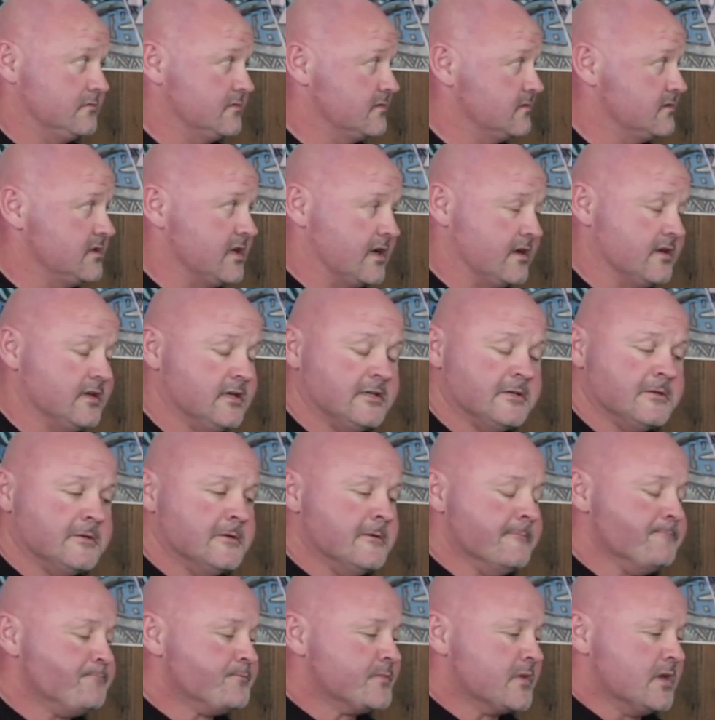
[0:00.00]

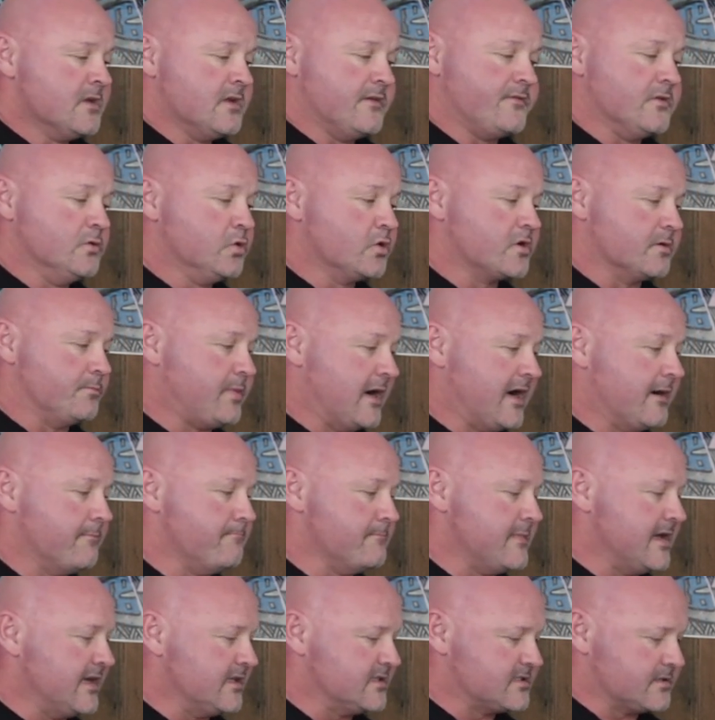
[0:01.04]
If you look at
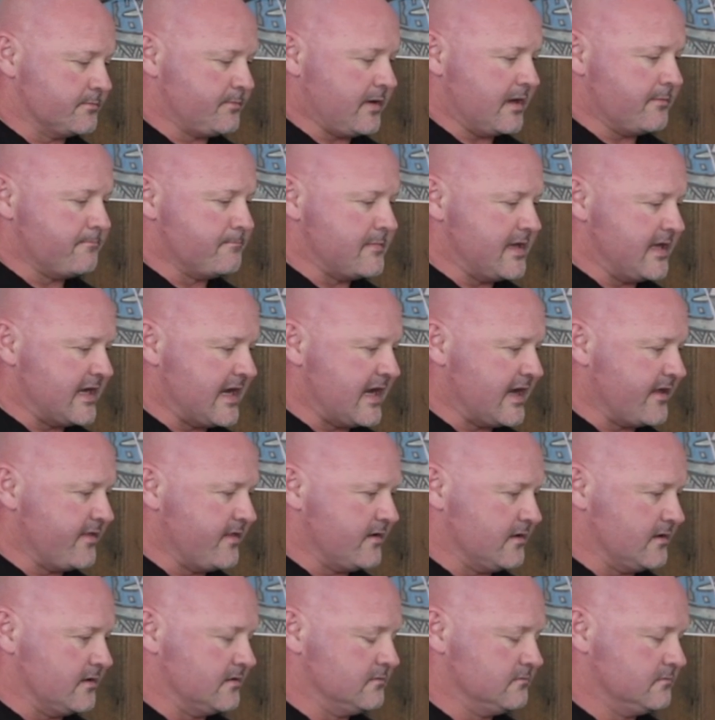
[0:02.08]
PubMed, so PubMed are
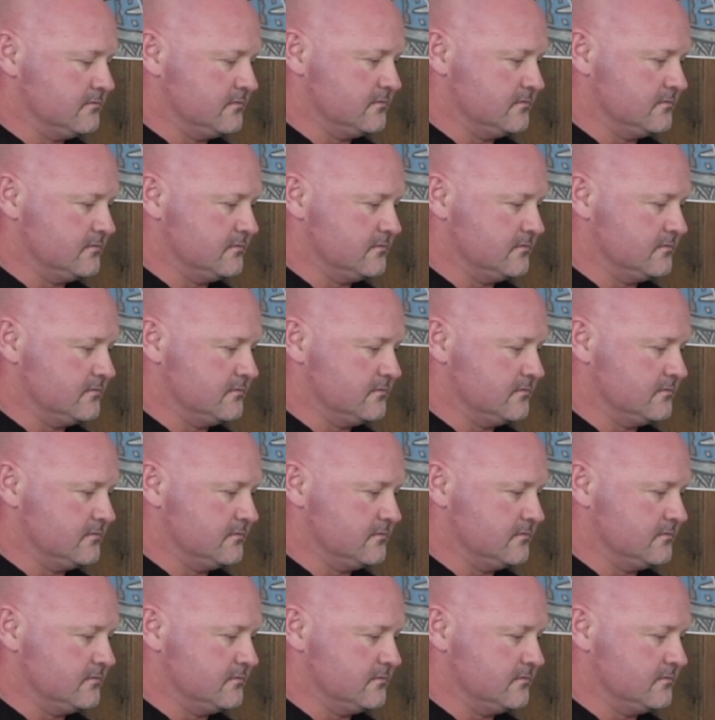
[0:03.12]
the